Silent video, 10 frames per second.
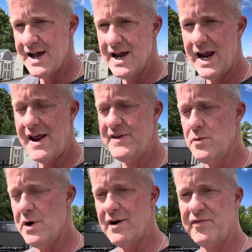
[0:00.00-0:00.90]
And if you
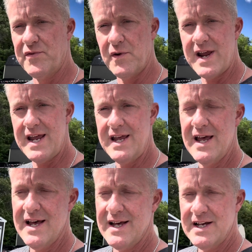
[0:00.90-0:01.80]
want a free
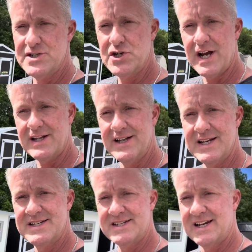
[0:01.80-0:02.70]

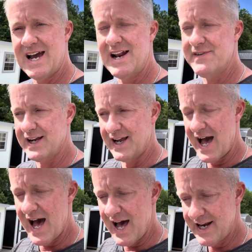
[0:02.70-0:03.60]
checklist, kind of a
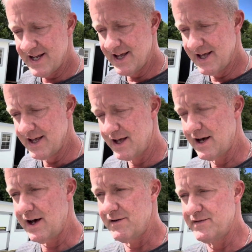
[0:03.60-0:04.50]
guide,
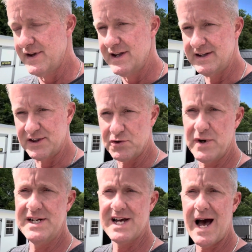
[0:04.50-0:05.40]
the
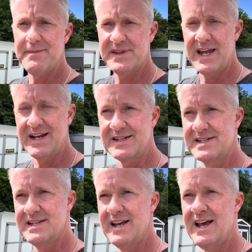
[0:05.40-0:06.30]
3 top
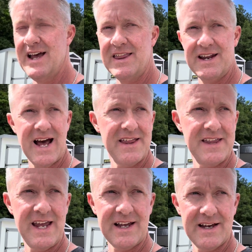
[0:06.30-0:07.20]
things that I
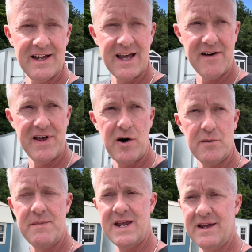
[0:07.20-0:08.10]
think have
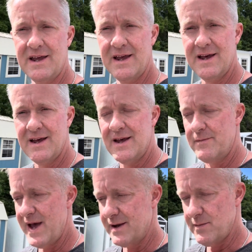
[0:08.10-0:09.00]
helped me
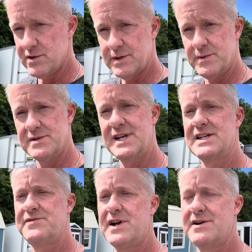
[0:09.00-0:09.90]
make multiple
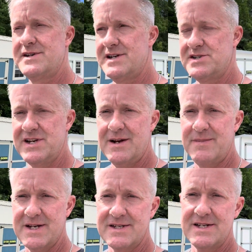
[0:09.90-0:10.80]
6 figures in the shed
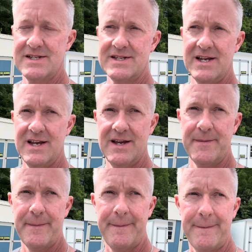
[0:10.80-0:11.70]
business,
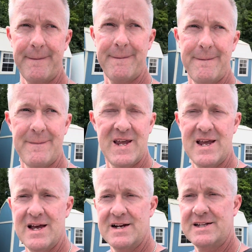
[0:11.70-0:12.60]

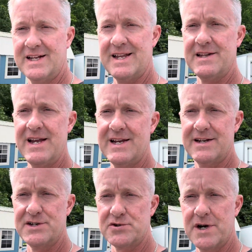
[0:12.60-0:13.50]
click that link in
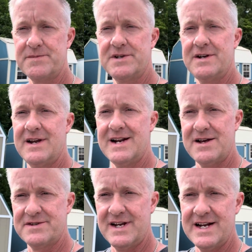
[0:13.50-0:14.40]
the description and
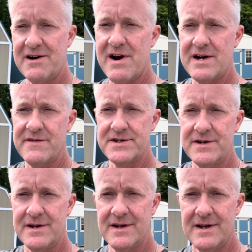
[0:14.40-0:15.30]
I'll send that right over to you.